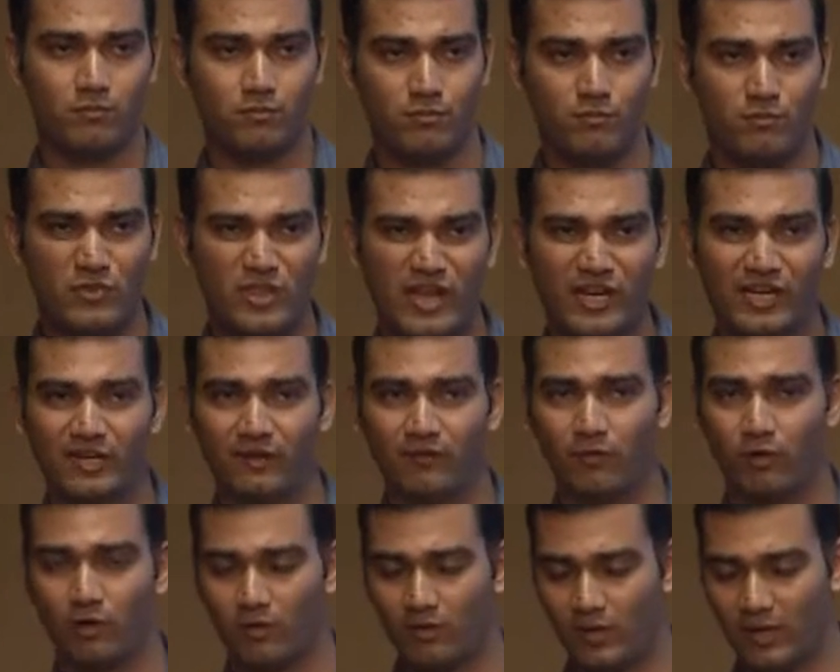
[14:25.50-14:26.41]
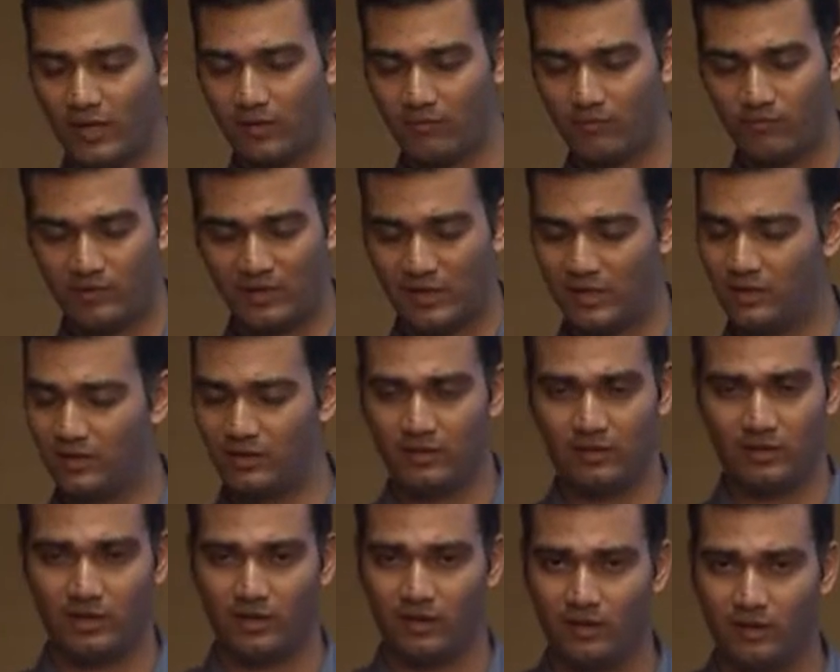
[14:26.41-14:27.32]
native or
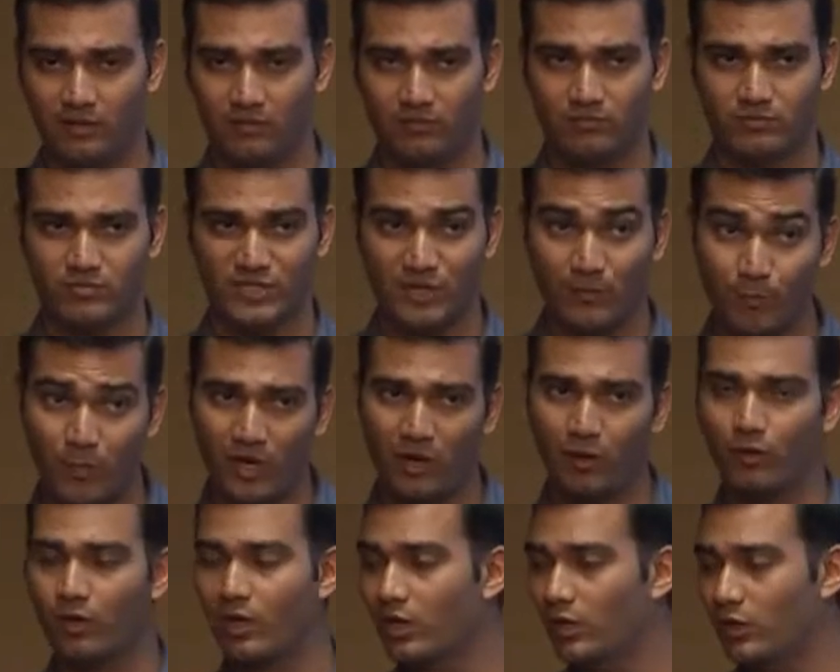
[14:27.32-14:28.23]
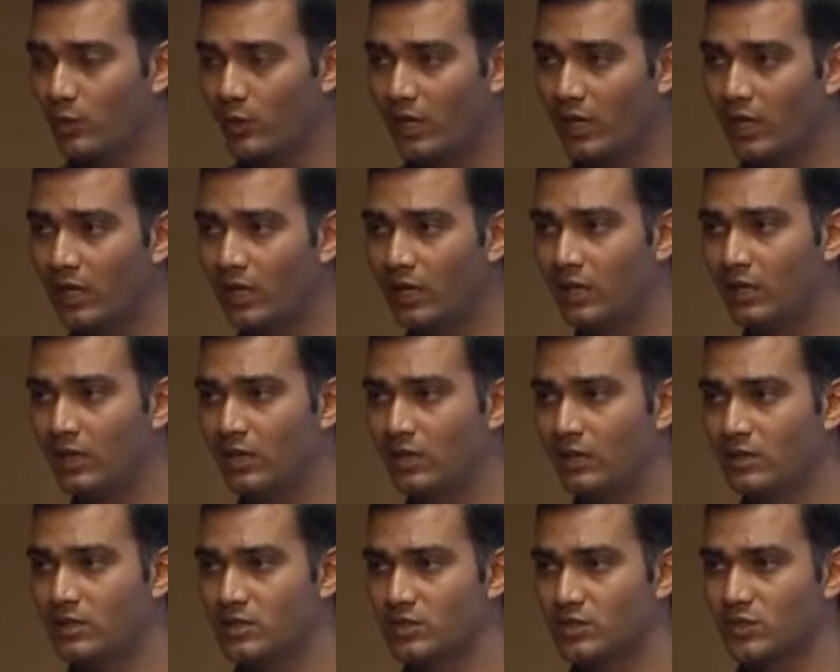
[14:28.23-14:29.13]
very simple-looking UI.
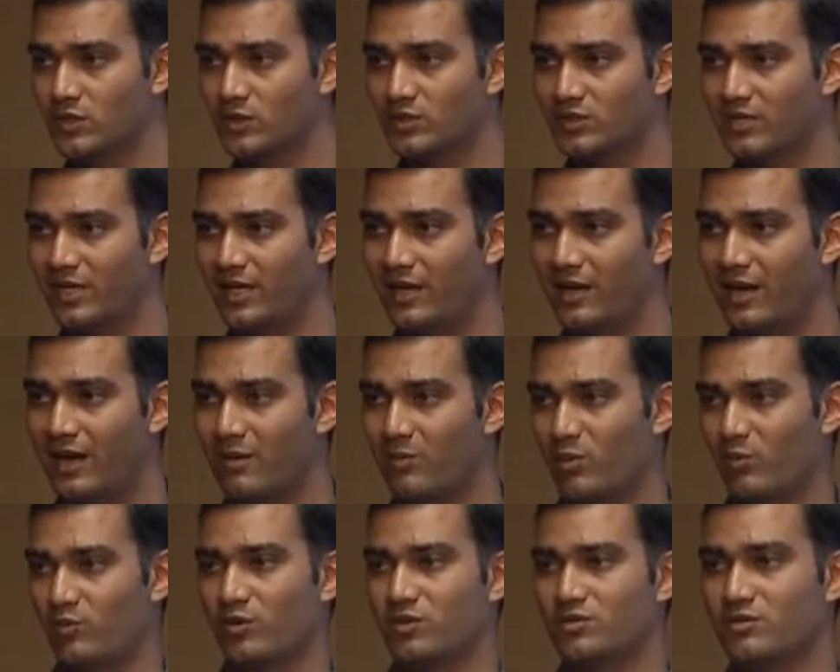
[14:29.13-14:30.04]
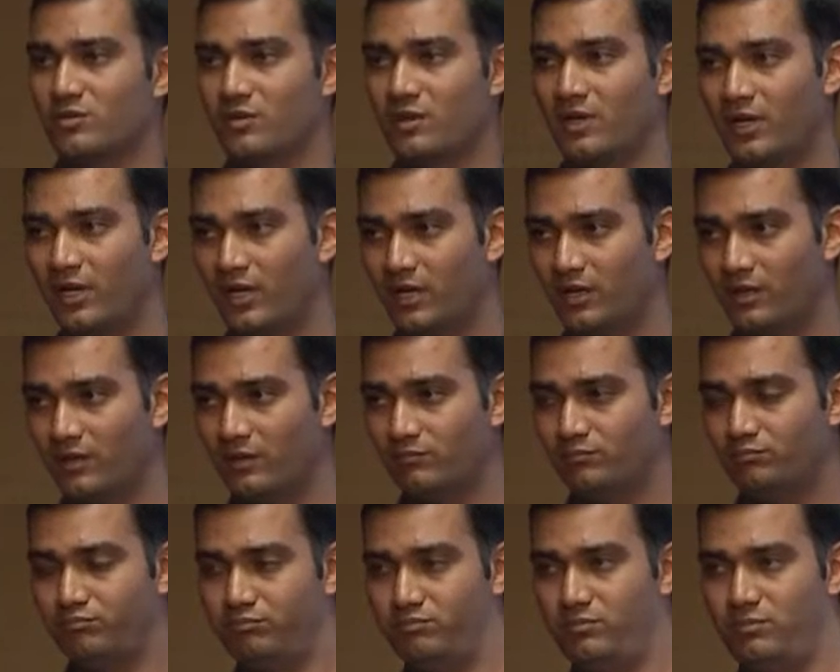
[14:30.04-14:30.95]
So, say admin wants to create
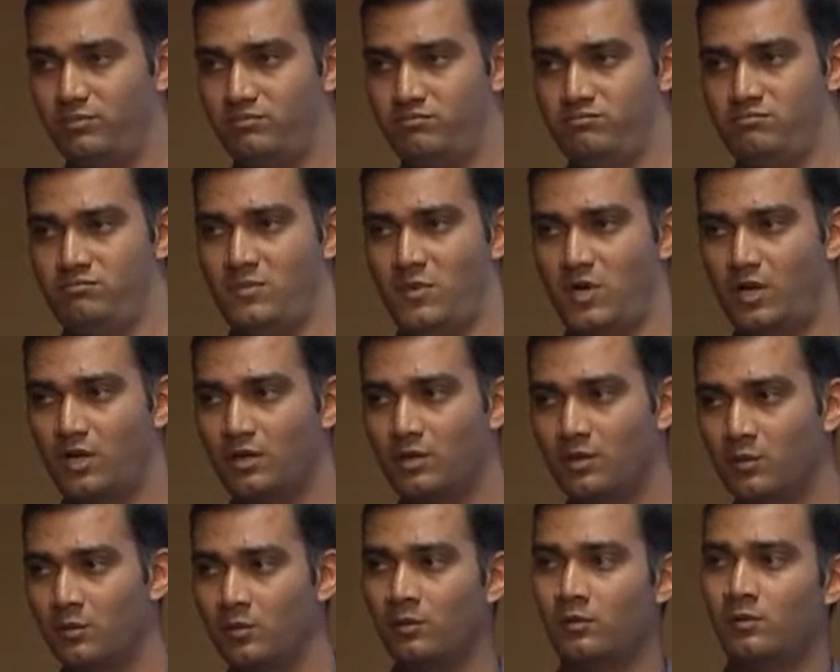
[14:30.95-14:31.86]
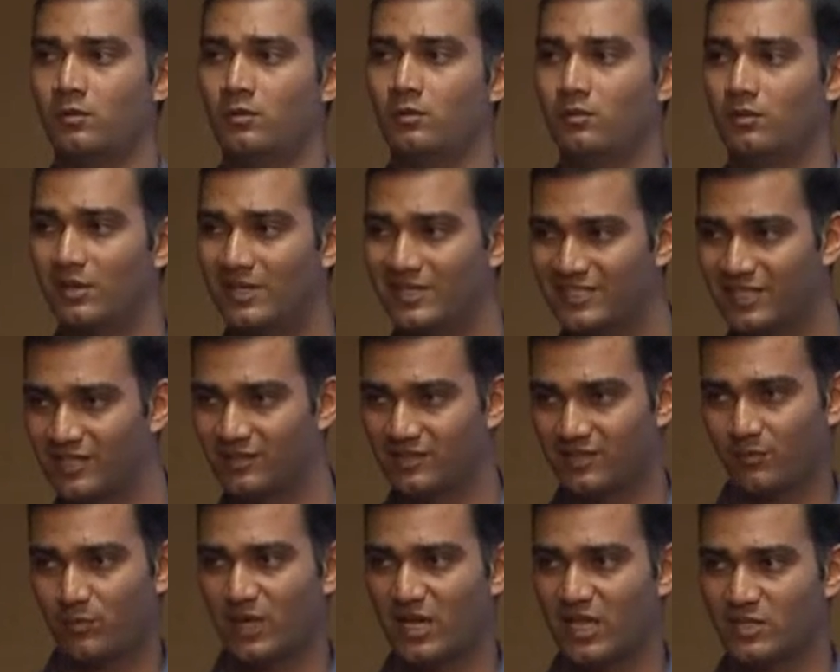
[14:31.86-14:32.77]
a tool to
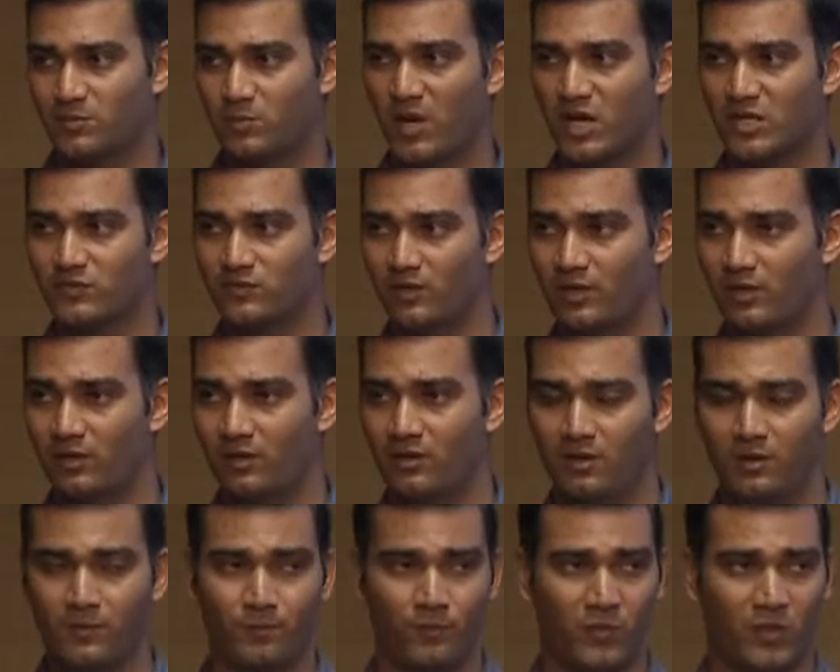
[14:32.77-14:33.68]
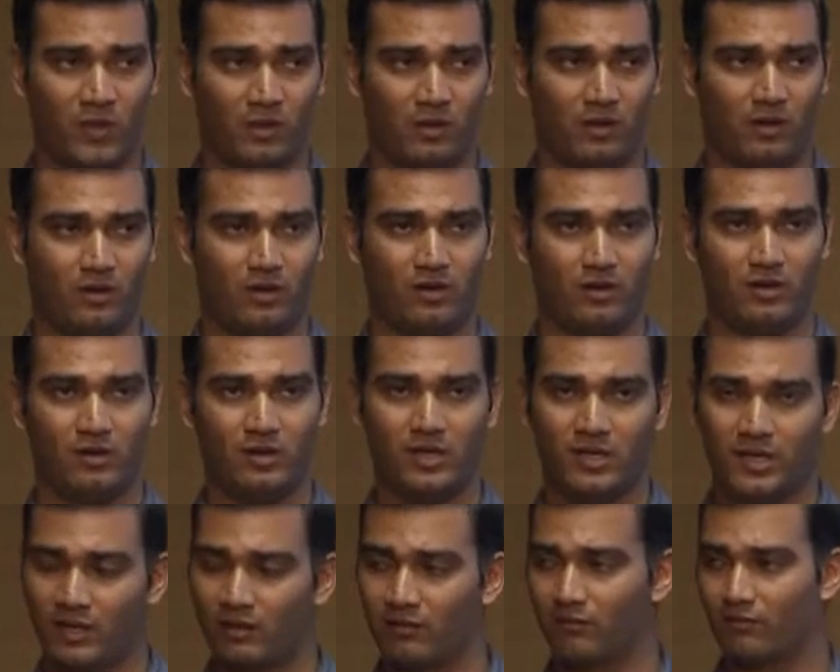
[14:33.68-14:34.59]
reset somebody's password.
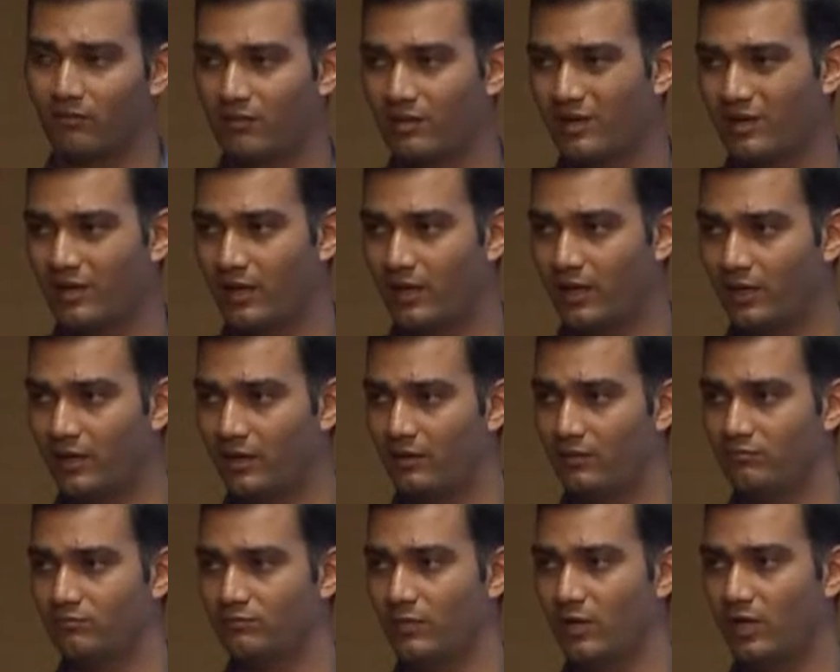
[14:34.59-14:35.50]
He can create a